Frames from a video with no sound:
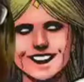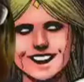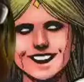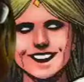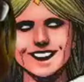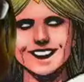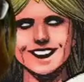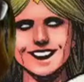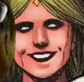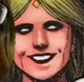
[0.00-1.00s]

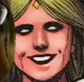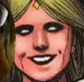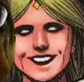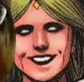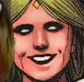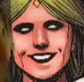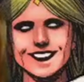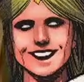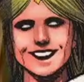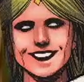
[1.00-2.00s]

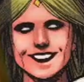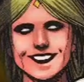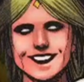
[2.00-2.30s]
(not speaking)